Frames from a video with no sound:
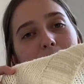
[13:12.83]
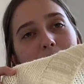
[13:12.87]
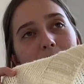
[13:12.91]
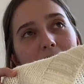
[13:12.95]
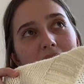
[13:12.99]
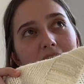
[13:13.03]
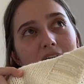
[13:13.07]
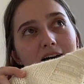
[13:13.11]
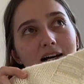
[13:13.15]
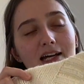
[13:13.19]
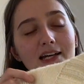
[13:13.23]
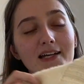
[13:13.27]

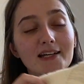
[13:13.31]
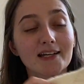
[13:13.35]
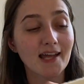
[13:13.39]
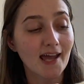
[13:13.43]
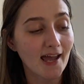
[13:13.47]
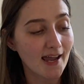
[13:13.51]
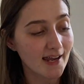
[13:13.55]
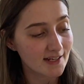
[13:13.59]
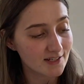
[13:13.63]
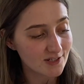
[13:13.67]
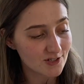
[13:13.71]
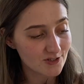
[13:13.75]
by
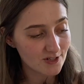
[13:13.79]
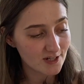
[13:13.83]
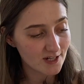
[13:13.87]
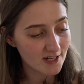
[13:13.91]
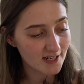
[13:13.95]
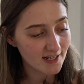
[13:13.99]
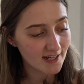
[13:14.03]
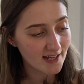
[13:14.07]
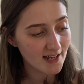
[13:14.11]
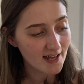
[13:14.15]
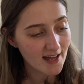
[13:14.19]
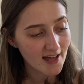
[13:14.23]

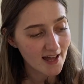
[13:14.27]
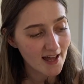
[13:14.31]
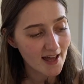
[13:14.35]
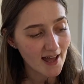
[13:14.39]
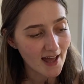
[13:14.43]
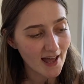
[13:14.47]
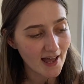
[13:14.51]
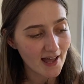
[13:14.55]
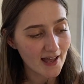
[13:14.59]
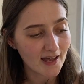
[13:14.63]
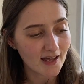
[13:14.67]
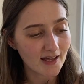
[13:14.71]
Caidree,
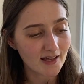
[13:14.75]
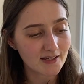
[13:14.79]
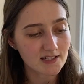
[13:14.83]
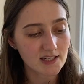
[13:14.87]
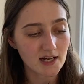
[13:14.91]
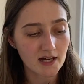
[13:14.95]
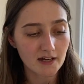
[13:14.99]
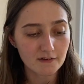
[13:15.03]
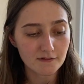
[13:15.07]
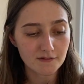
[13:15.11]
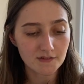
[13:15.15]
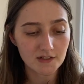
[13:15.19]
and
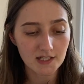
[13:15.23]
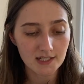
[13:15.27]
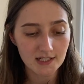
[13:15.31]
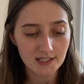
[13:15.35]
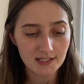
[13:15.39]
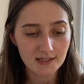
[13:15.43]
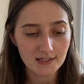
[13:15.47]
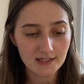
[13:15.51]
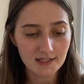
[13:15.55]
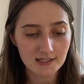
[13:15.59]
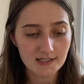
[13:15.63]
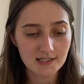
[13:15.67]
I've
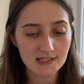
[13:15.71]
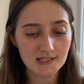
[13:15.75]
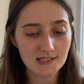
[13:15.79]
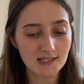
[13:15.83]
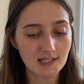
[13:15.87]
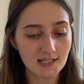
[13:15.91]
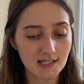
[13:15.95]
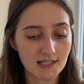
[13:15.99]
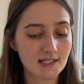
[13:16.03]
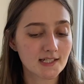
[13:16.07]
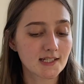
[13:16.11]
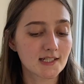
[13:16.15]
knit this
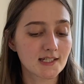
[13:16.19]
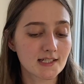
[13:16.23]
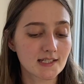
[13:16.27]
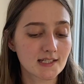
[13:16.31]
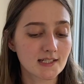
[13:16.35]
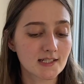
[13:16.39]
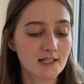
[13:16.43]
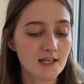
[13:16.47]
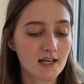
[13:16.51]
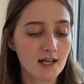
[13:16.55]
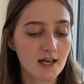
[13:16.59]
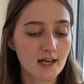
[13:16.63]

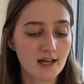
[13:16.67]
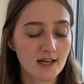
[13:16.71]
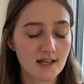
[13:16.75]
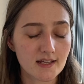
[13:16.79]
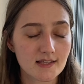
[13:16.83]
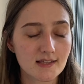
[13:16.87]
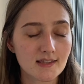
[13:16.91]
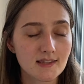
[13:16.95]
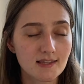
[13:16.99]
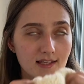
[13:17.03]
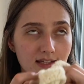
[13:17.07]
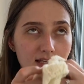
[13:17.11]
in
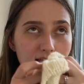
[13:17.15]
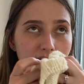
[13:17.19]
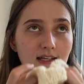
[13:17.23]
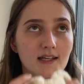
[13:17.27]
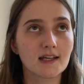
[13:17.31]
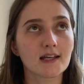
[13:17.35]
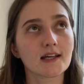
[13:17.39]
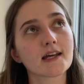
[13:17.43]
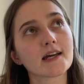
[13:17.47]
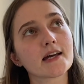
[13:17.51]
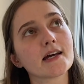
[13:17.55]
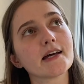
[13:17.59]

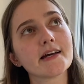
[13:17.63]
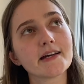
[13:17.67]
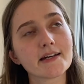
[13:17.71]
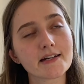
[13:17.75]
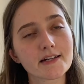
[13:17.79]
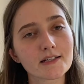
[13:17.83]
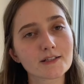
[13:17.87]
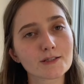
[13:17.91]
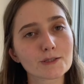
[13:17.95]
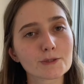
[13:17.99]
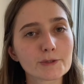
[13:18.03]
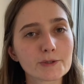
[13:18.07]
the
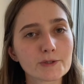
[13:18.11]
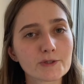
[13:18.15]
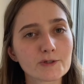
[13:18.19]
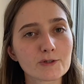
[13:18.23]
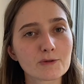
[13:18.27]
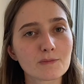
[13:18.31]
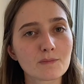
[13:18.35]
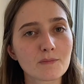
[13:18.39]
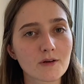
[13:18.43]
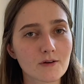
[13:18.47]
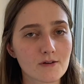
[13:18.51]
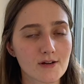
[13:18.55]

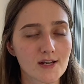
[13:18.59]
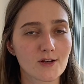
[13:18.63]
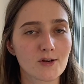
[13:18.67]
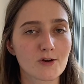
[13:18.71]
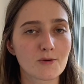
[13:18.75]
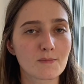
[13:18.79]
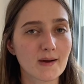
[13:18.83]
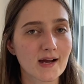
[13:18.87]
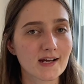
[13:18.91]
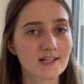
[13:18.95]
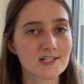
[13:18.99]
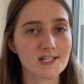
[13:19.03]
Heirloom Merino
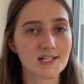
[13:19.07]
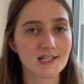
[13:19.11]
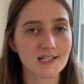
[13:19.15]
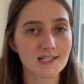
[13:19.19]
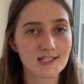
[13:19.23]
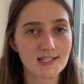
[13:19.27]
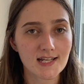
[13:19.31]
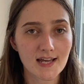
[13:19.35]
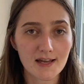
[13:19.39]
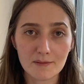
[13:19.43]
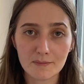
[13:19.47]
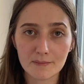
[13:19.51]
Magic
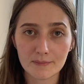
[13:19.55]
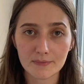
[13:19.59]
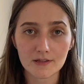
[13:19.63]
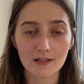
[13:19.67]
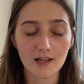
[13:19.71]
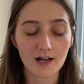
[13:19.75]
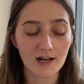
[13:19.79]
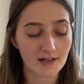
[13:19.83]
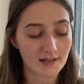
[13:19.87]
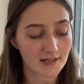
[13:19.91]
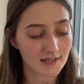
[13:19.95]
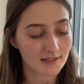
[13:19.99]

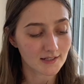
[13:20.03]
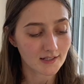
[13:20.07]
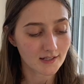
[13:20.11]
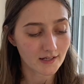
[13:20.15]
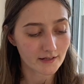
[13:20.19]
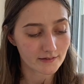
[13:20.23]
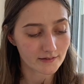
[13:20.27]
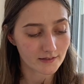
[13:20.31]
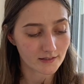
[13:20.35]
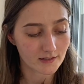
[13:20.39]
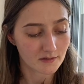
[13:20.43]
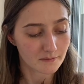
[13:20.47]
10-ply in the
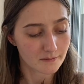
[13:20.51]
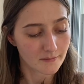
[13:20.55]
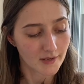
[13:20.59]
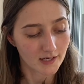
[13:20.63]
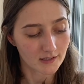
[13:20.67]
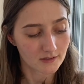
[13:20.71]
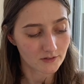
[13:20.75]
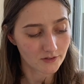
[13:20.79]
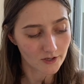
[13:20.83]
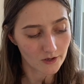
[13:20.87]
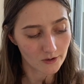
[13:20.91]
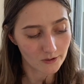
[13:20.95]
colour
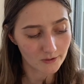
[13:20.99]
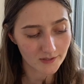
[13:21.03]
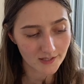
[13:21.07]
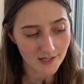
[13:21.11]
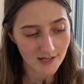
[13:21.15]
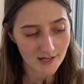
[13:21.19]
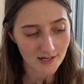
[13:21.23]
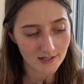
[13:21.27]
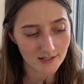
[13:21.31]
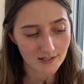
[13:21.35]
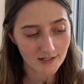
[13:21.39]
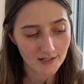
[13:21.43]

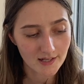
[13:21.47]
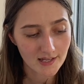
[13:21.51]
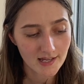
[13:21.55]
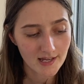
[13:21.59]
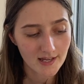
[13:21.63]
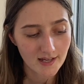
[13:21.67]
Magnolia.